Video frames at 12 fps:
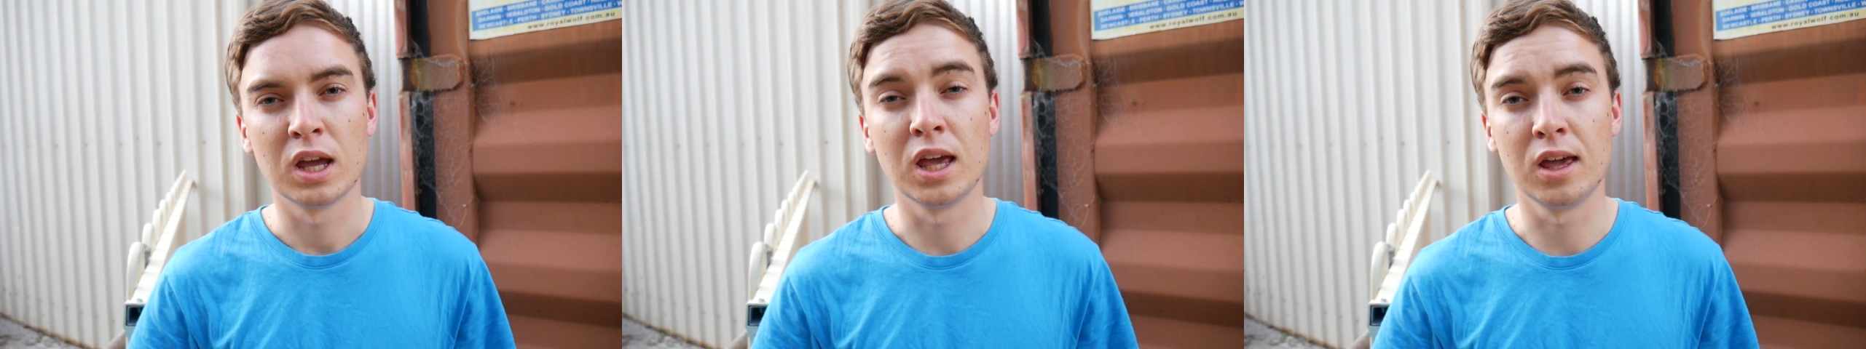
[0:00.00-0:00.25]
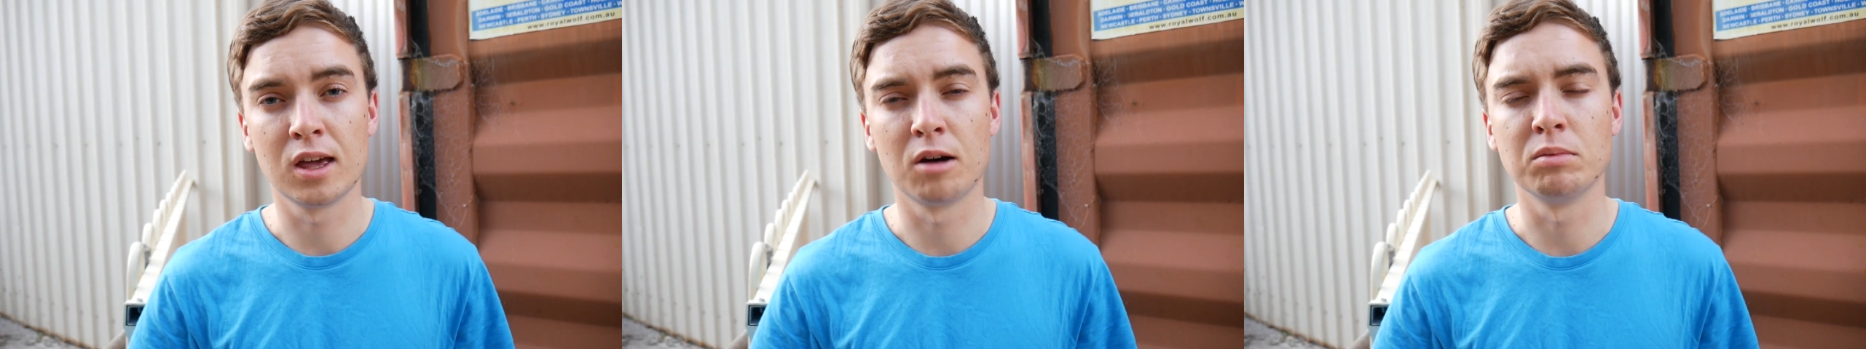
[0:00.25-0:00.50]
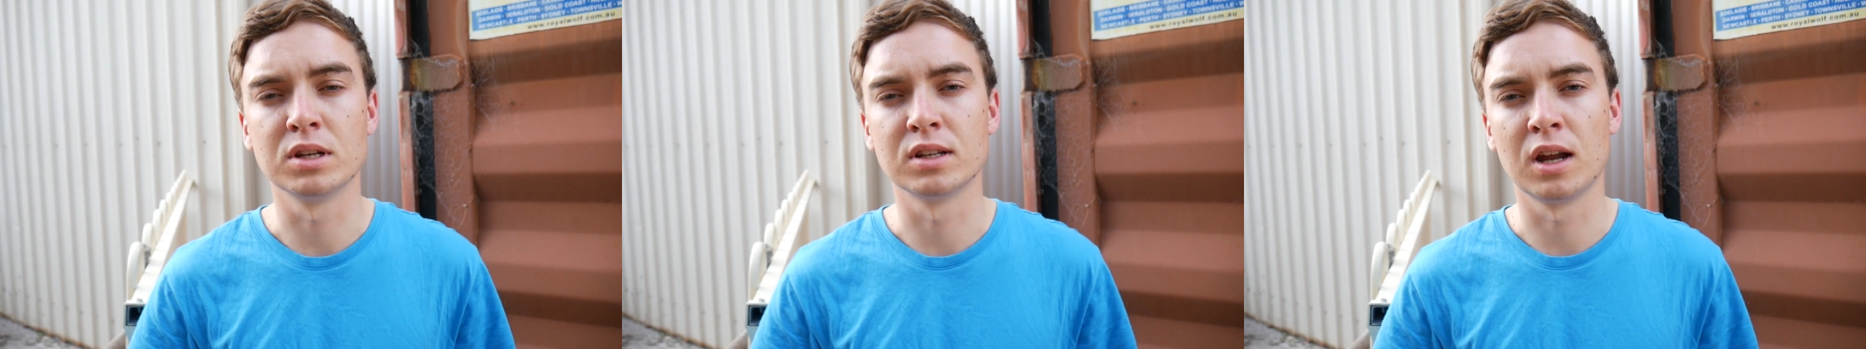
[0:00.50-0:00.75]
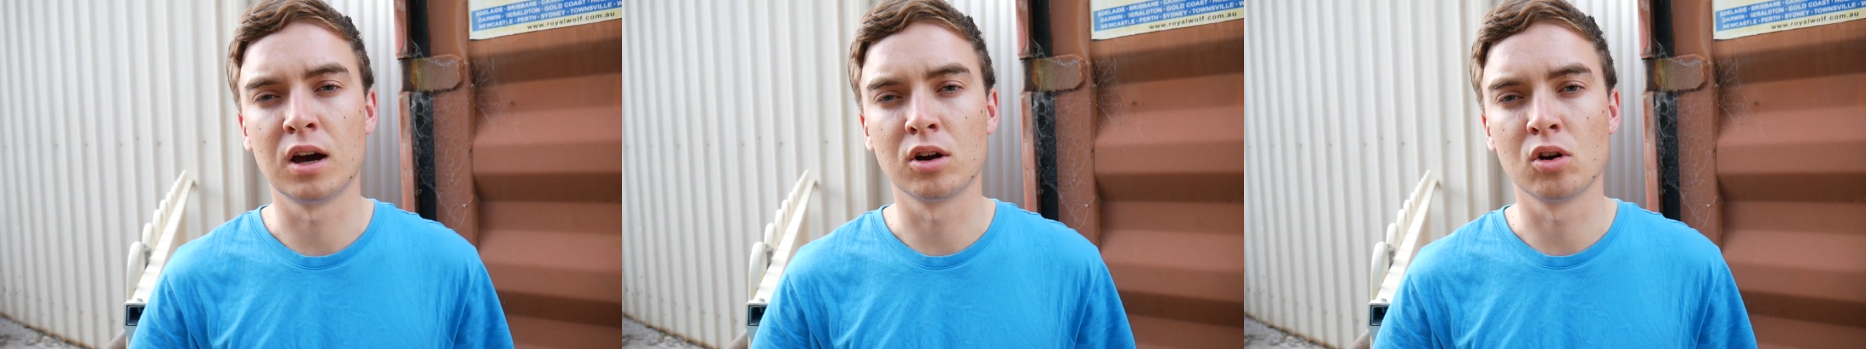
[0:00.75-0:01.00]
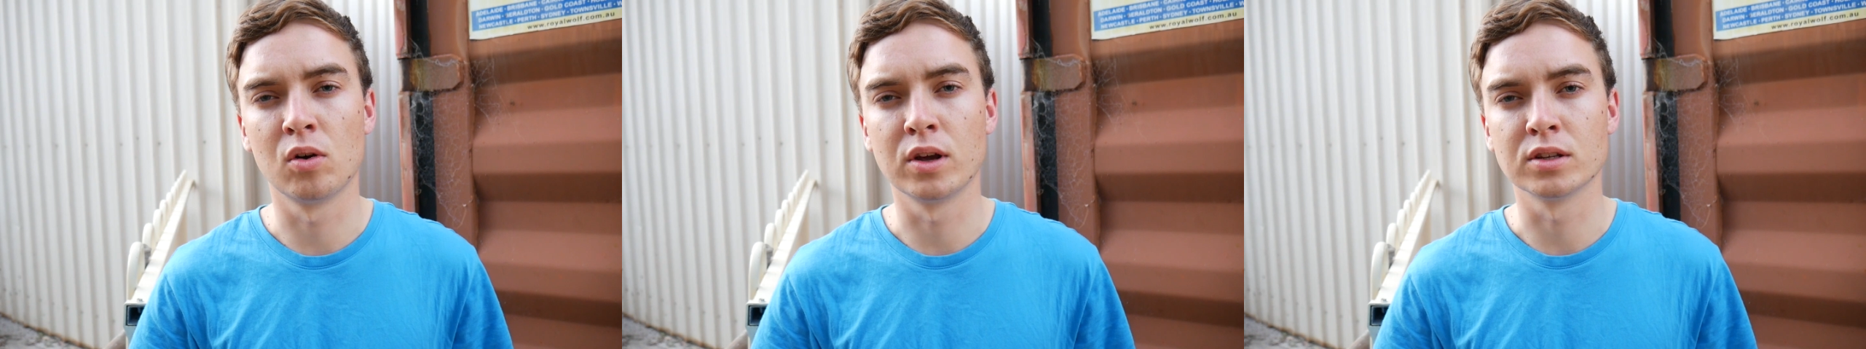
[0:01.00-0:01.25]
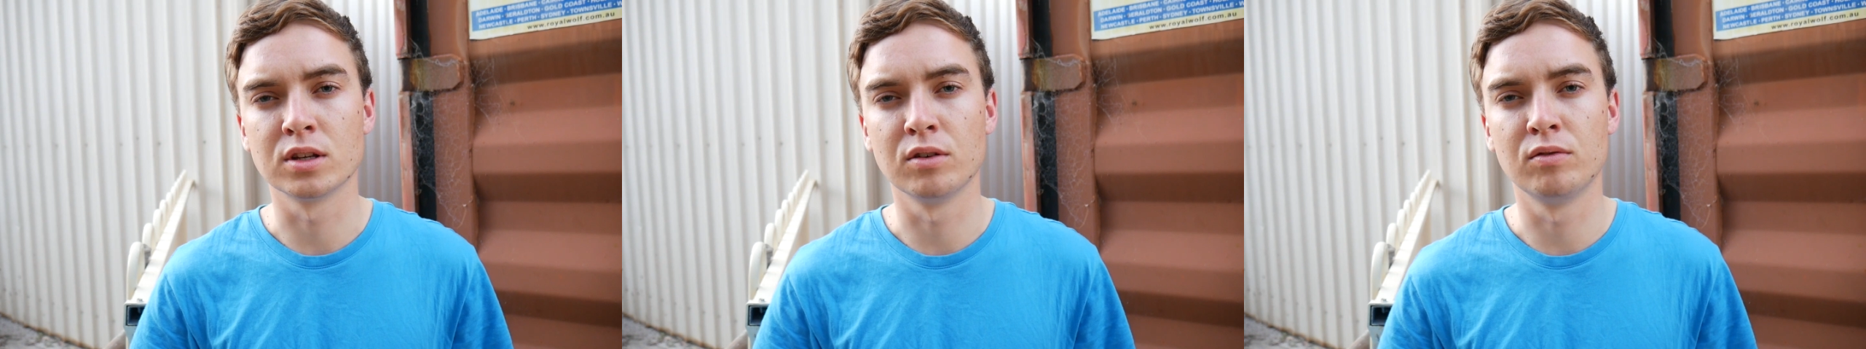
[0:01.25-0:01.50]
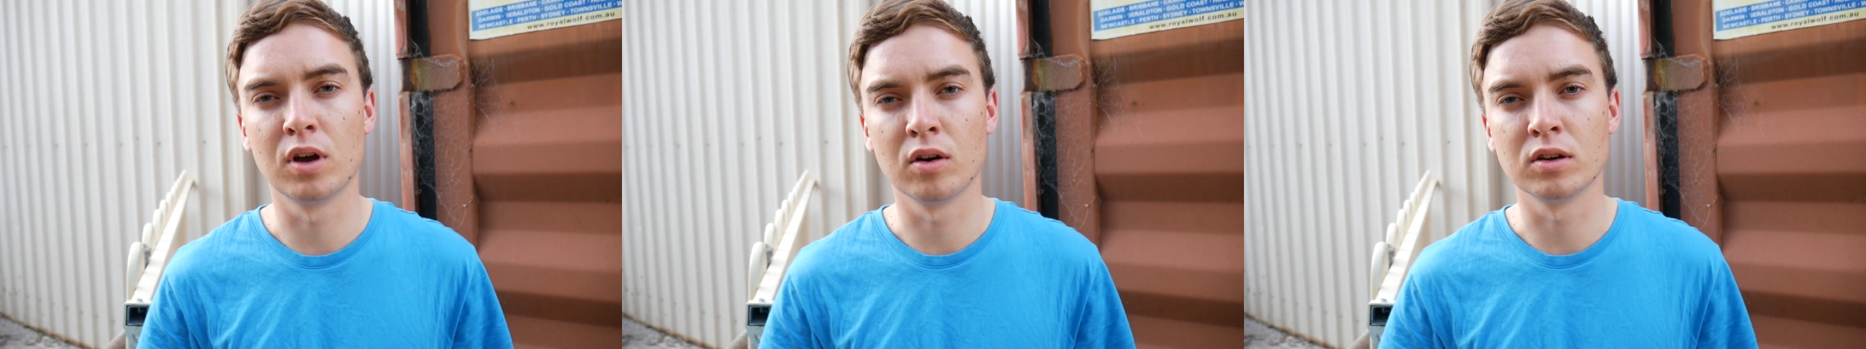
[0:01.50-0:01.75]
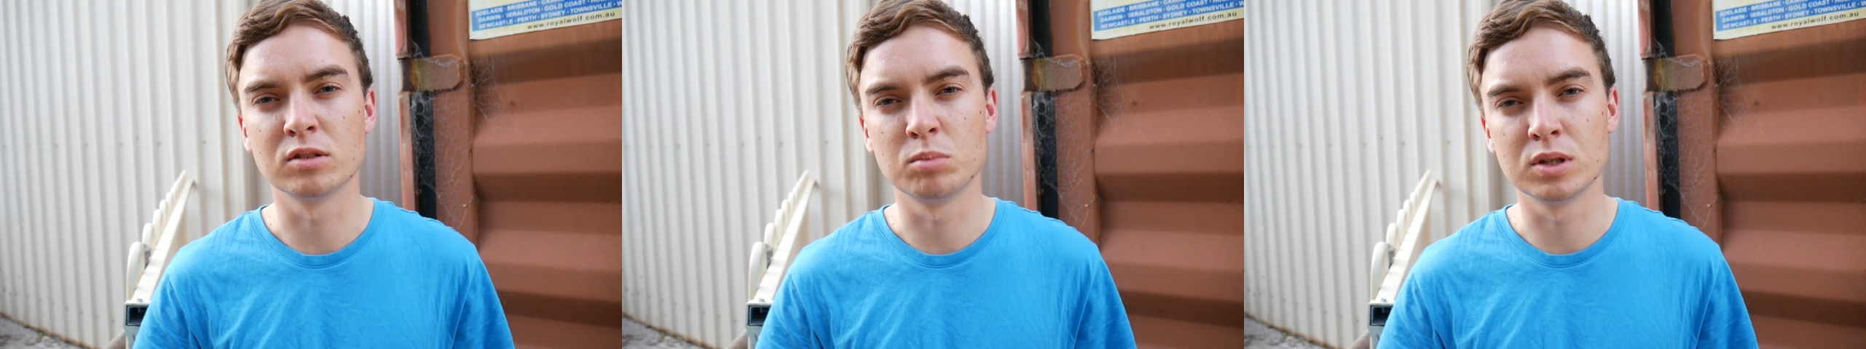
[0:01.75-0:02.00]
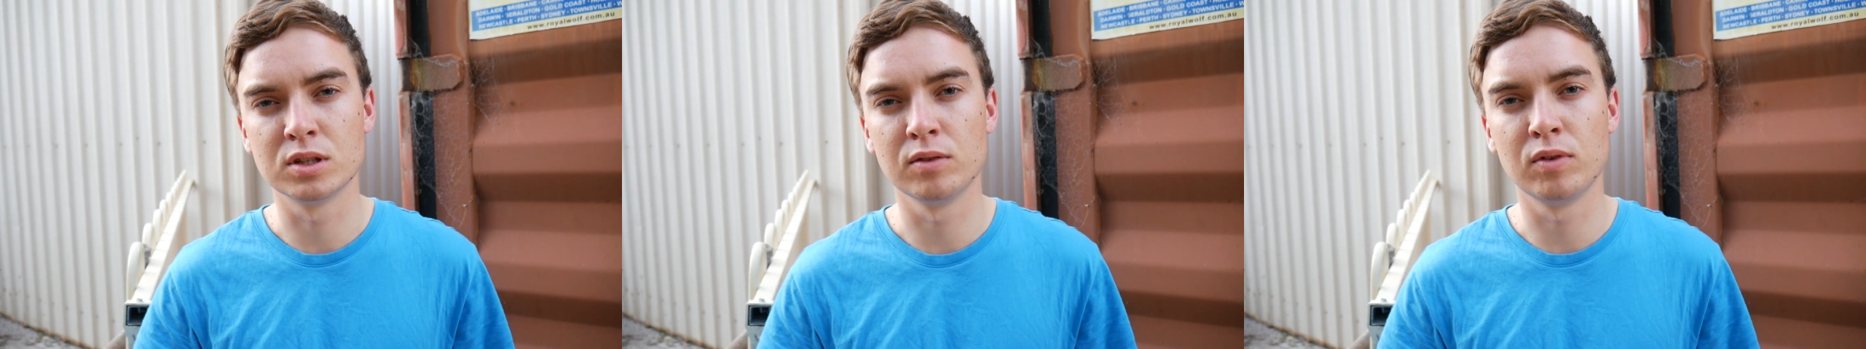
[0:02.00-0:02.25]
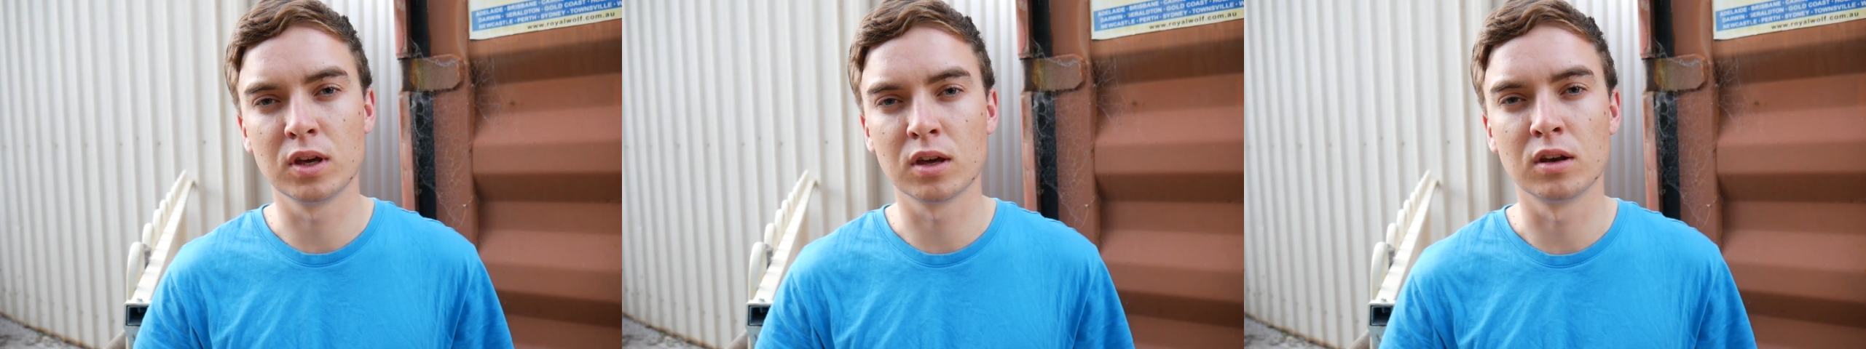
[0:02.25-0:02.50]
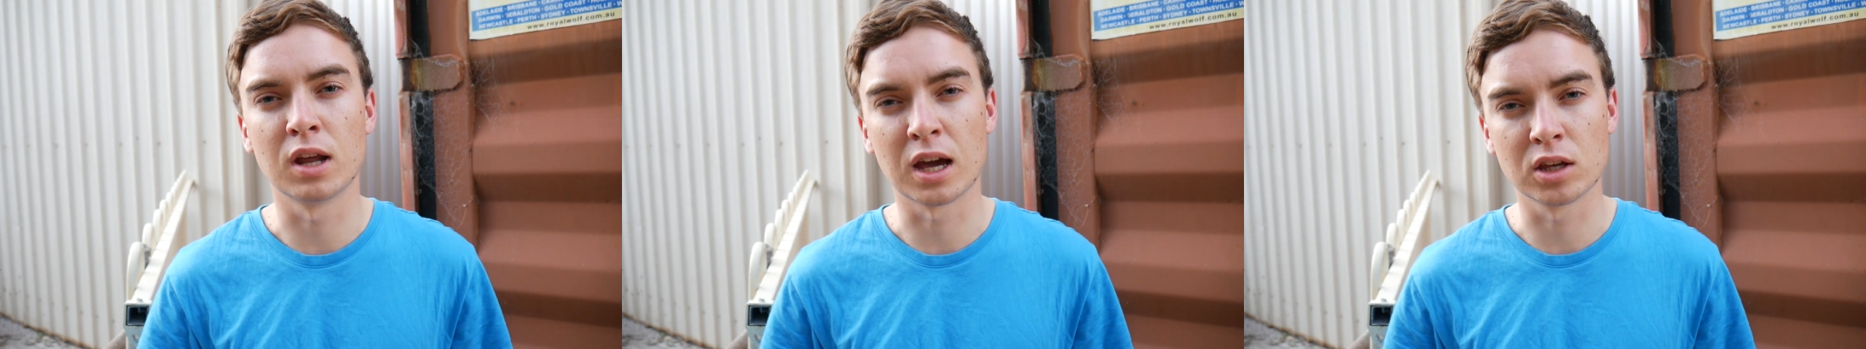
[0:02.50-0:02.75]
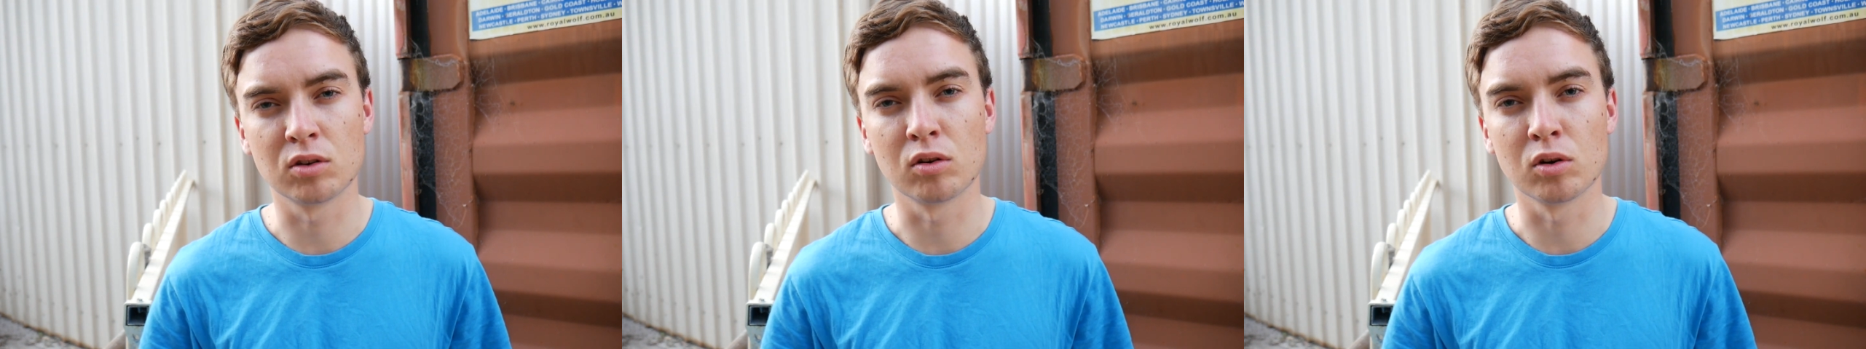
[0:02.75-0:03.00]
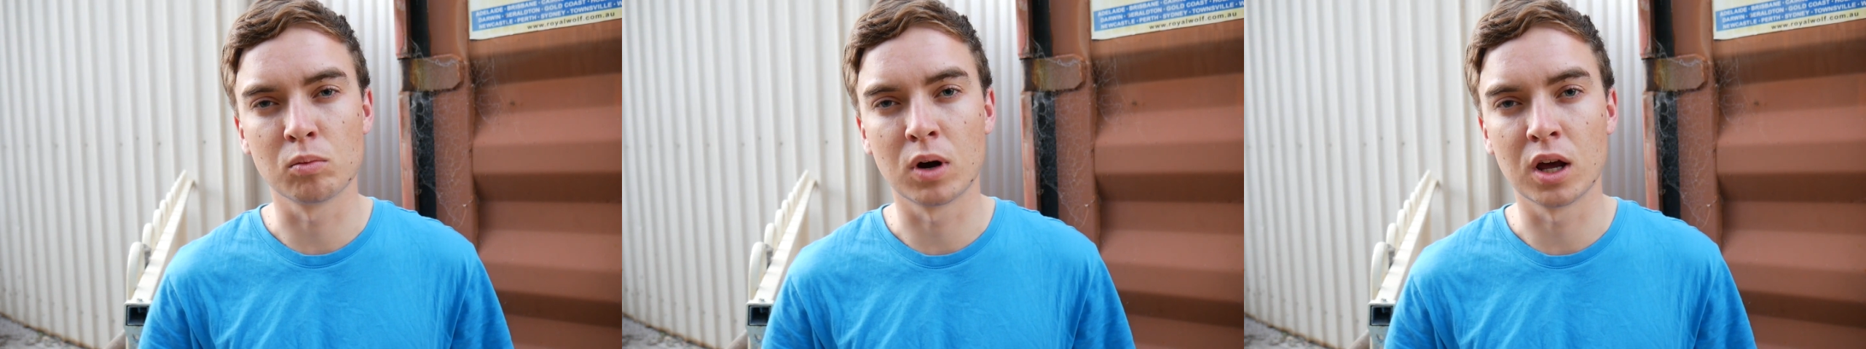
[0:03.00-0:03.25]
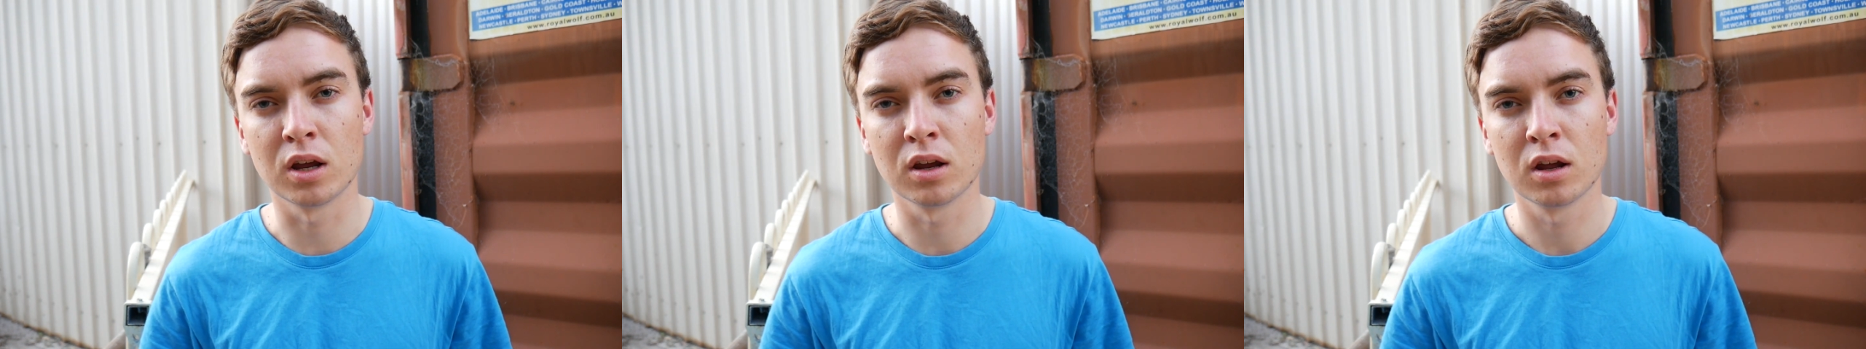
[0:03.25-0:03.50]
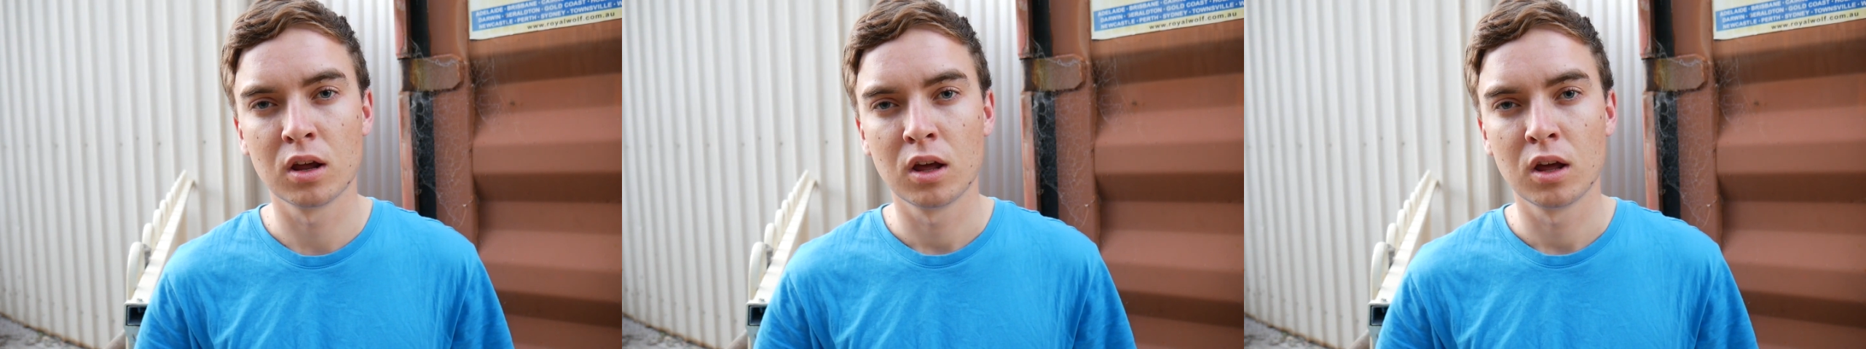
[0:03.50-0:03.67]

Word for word: incomings and outgoings in a very specific and accurate way.